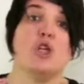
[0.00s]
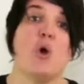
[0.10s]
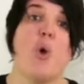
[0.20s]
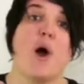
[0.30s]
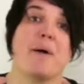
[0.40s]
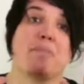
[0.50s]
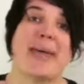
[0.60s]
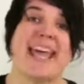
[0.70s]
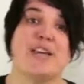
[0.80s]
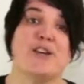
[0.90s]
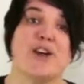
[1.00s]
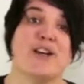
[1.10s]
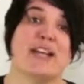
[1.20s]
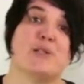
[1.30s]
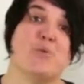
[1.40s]
Your
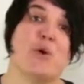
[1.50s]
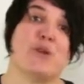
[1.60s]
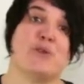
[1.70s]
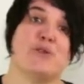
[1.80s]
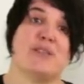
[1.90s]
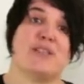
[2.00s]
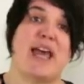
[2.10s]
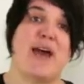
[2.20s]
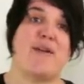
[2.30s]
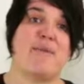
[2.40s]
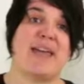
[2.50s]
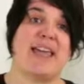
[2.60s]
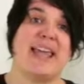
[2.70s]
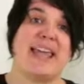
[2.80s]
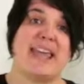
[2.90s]
opinion is what you should tell
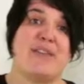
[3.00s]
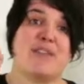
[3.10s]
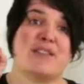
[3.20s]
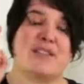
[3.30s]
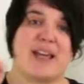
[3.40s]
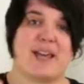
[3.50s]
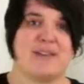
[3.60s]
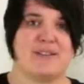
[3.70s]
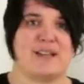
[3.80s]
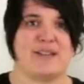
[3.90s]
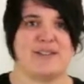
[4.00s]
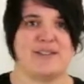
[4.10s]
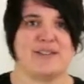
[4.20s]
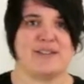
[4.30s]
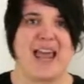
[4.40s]
me in the second
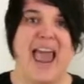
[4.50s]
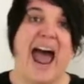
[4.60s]
sentence.